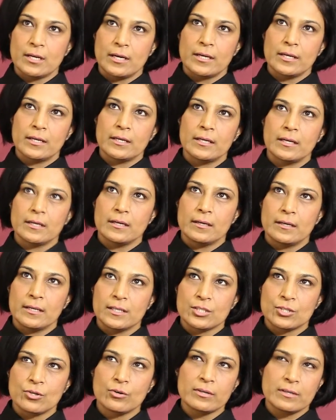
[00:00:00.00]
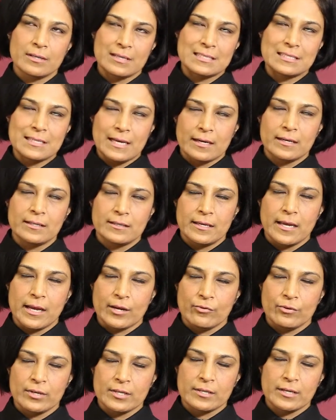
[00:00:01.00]
It's not exactly the
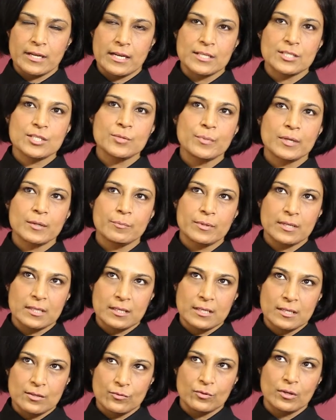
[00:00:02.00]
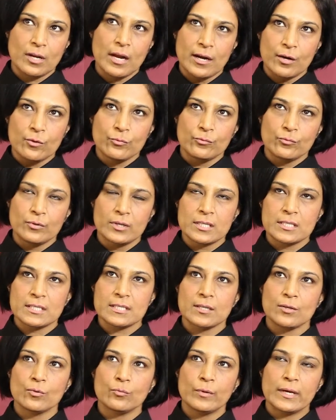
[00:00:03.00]
accurate analogy, but it kind of works
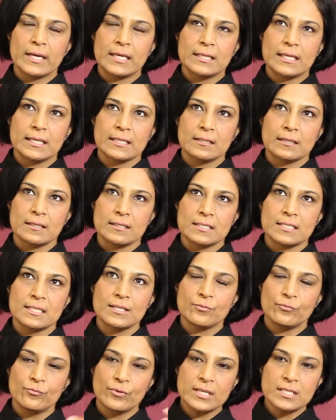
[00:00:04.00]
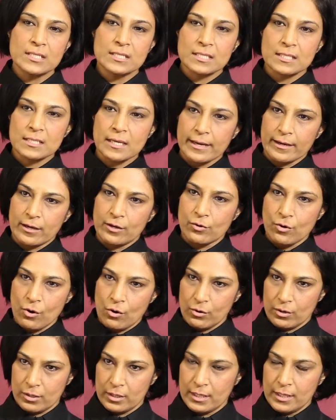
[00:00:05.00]
in a way that, see, fixed is like a
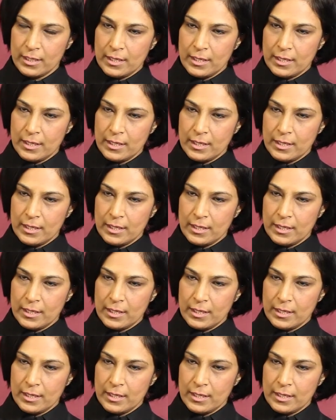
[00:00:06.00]
rock,